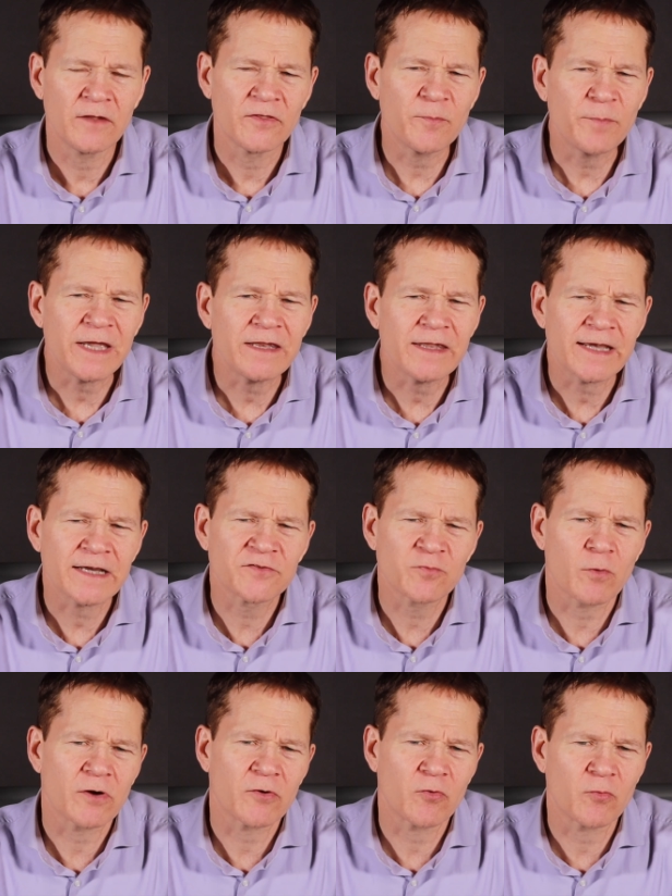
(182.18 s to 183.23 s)
The beatniks
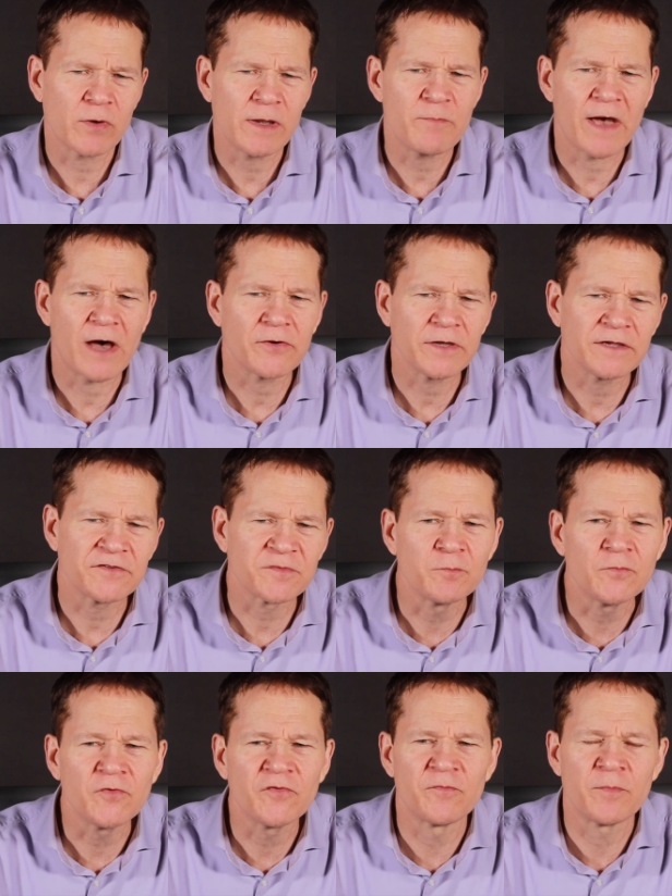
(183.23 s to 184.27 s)
were a rebellious
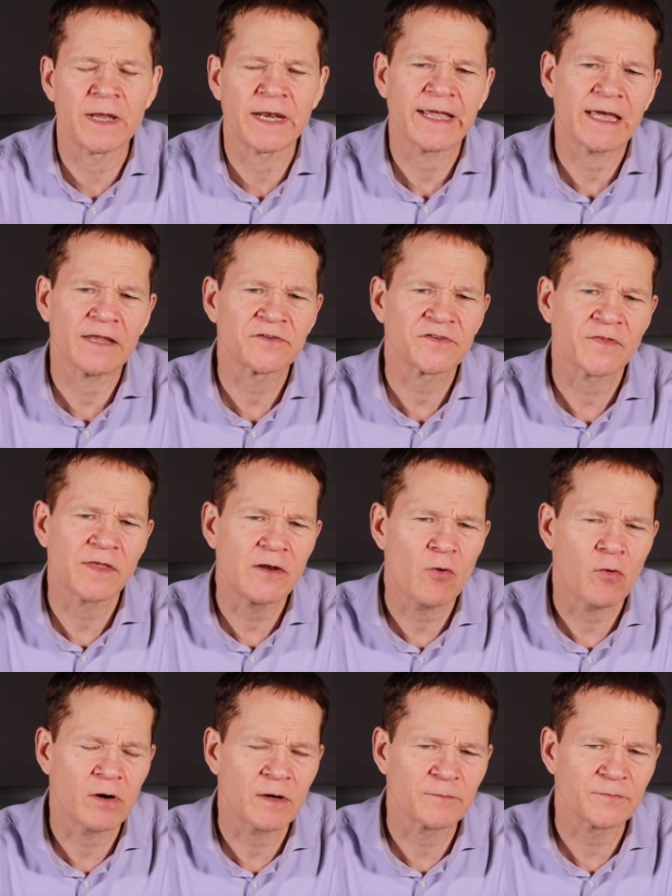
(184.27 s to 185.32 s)
movement against the
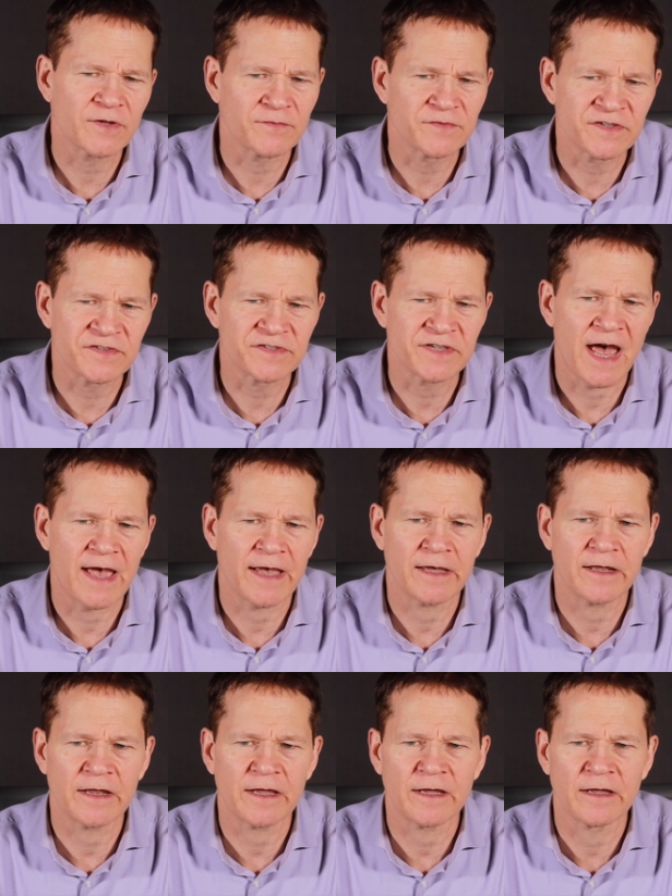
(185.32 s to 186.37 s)
norms of
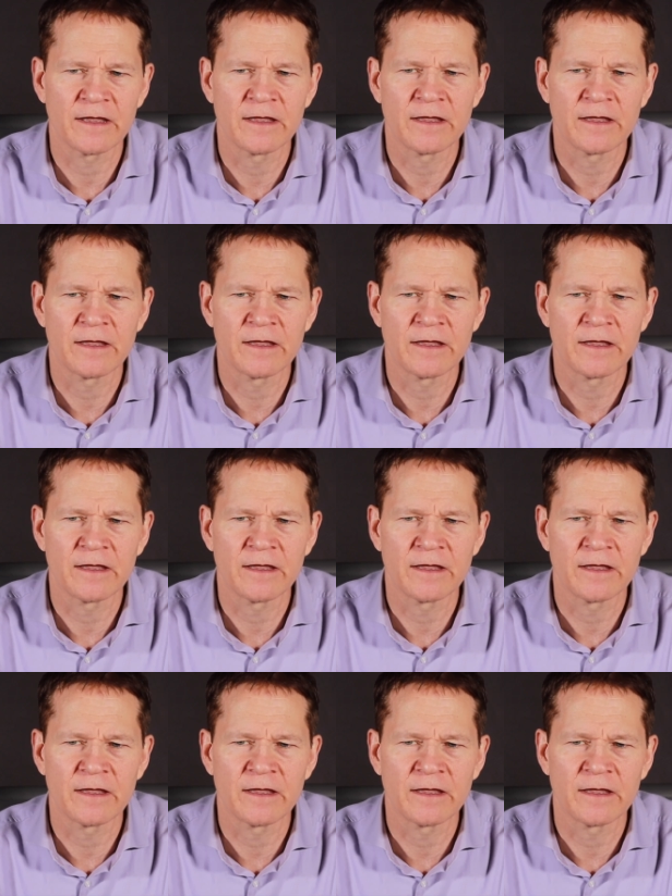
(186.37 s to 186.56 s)
society.